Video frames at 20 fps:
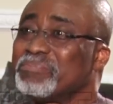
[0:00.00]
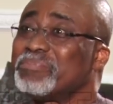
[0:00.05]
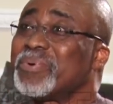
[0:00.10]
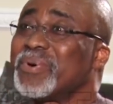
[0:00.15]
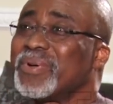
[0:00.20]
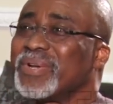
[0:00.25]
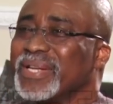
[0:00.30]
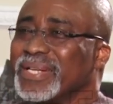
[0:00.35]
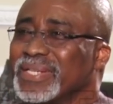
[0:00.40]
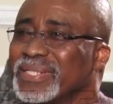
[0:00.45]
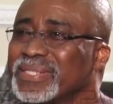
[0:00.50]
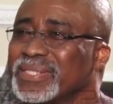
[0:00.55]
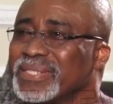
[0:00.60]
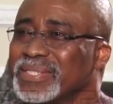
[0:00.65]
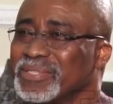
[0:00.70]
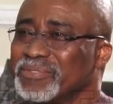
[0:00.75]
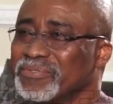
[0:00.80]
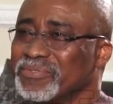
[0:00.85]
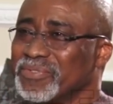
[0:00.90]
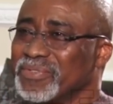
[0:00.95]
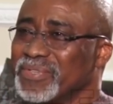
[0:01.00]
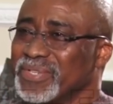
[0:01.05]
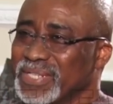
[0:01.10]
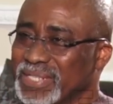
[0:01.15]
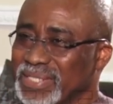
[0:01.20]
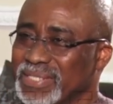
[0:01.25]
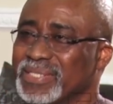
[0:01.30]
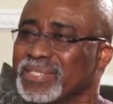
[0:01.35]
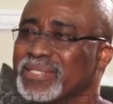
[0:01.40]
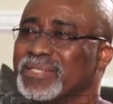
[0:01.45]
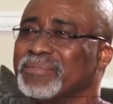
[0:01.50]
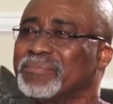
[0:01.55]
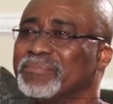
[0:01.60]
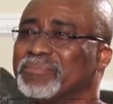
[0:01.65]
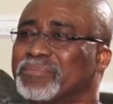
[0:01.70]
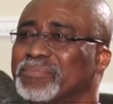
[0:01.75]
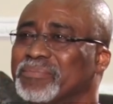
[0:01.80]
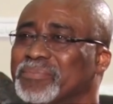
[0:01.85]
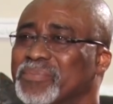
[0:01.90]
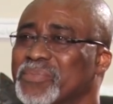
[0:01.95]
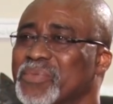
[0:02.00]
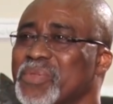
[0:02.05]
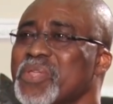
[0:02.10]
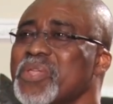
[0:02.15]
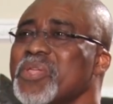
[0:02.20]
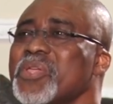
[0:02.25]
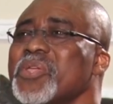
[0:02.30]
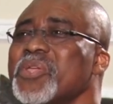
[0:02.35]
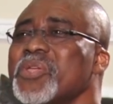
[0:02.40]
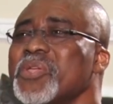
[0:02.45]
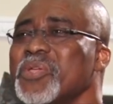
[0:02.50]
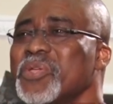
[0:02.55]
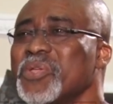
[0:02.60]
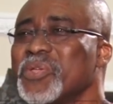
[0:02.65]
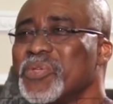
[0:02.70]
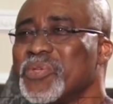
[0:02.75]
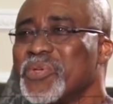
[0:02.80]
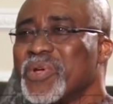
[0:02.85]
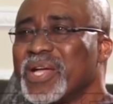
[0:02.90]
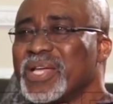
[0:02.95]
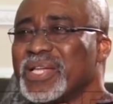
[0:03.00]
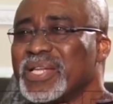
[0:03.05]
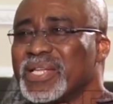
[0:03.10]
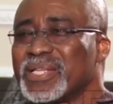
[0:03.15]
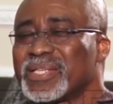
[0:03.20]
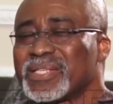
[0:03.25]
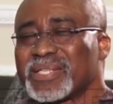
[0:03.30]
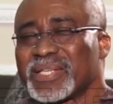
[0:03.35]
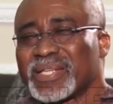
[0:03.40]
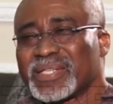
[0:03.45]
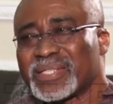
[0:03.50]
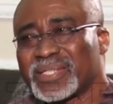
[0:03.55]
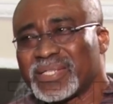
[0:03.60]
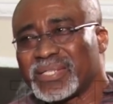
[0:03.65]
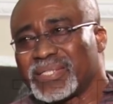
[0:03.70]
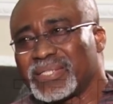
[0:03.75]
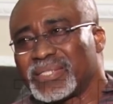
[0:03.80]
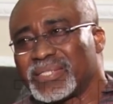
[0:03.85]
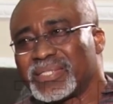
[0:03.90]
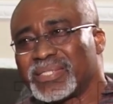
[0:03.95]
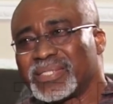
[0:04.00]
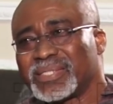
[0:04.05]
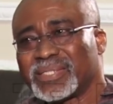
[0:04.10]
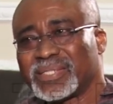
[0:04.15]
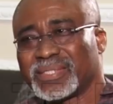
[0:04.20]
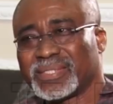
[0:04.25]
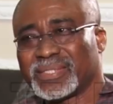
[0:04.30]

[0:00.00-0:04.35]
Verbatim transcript: punished for it. You are in a certain